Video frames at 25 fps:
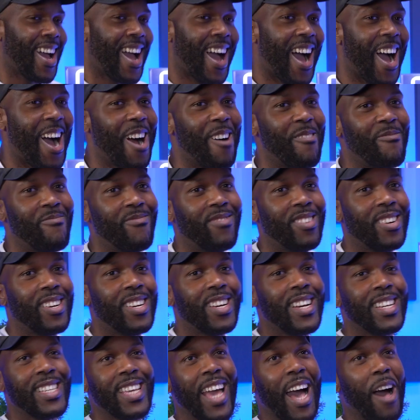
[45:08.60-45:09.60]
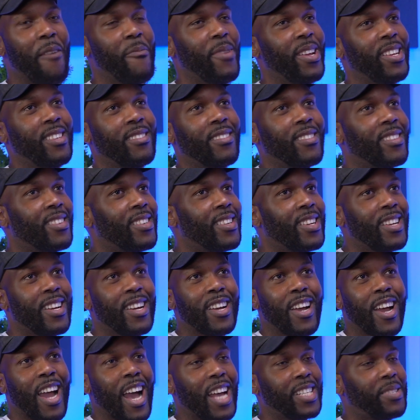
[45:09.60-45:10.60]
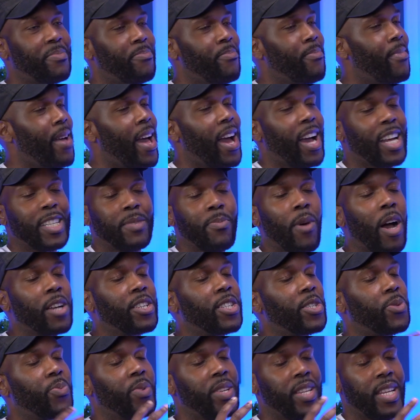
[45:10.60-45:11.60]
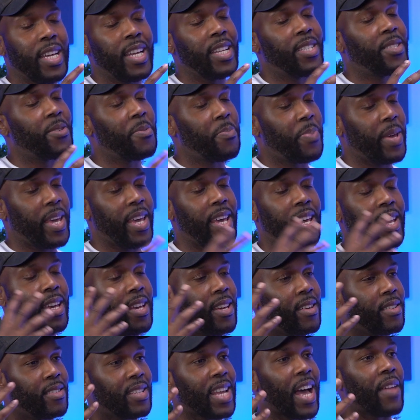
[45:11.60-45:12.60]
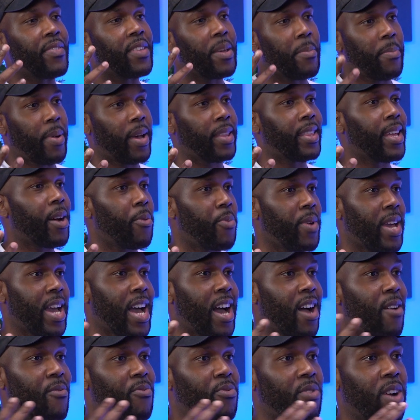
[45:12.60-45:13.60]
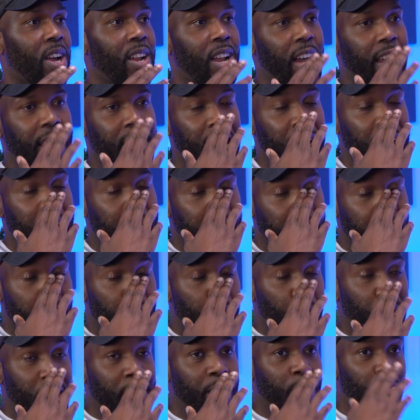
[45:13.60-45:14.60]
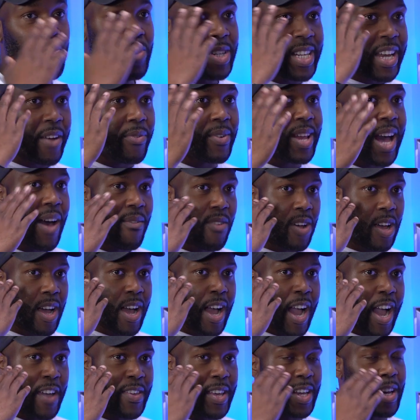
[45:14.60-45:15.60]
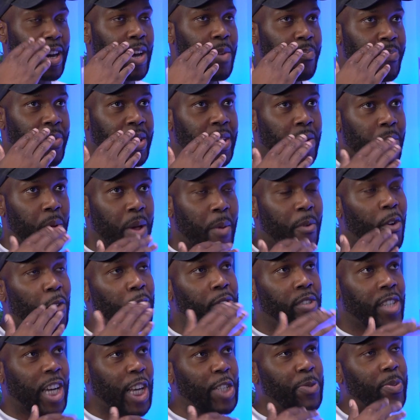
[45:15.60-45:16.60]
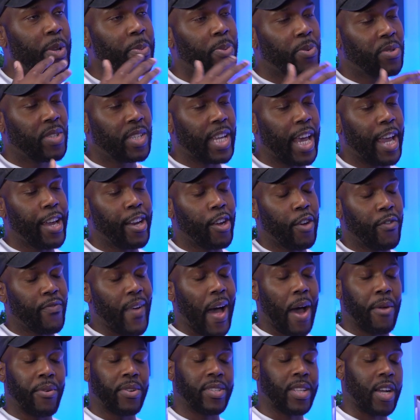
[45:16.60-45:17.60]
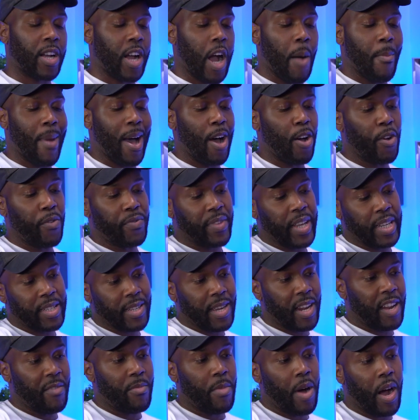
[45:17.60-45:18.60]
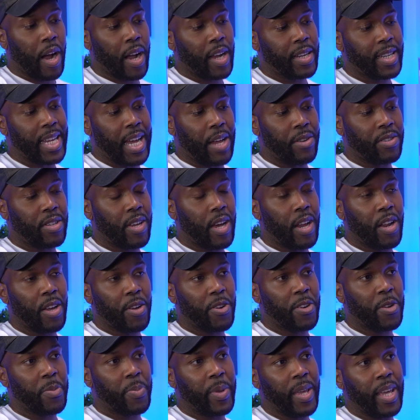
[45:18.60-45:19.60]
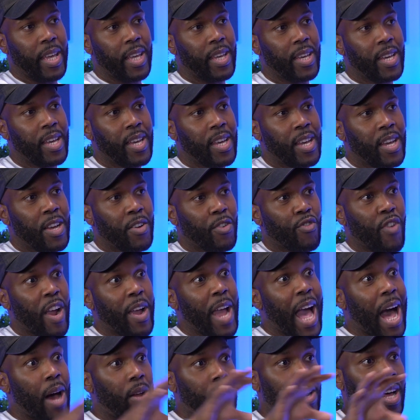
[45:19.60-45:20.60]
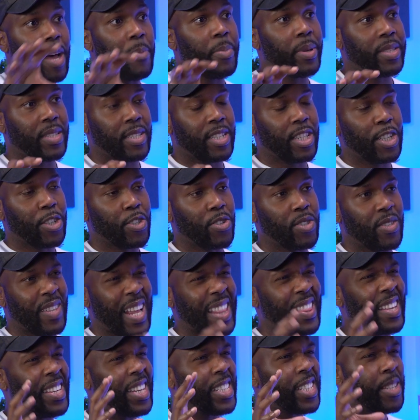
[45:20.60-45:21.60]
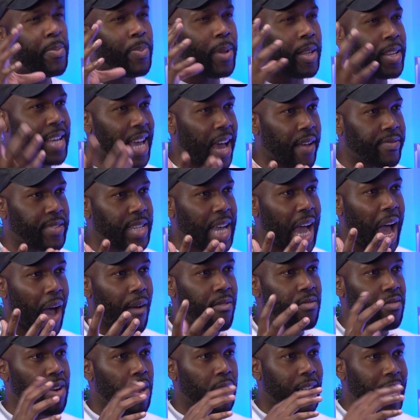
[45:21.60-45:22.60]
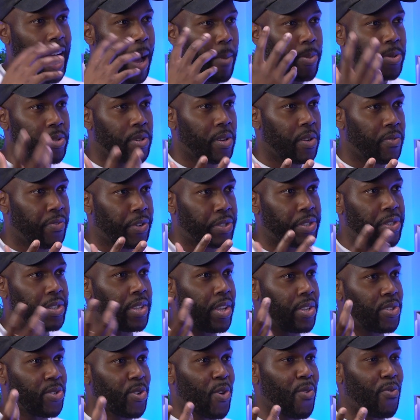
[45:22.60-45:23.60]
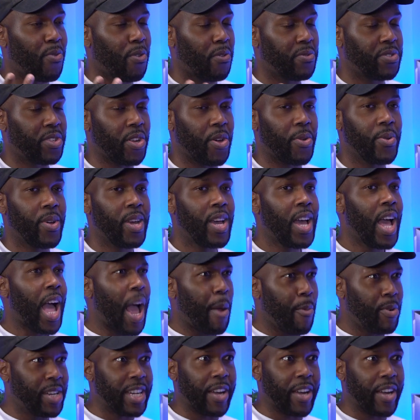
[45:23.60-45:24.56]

on. Yeah, I mean, as much as we need to have the impact that we have, right? Like we definitely have I think oftentimes people say, founders that come out of this kind of market downturn are going to be great outlier businesses because like the discipline you have to have around capital efficiency and so forth. So, and we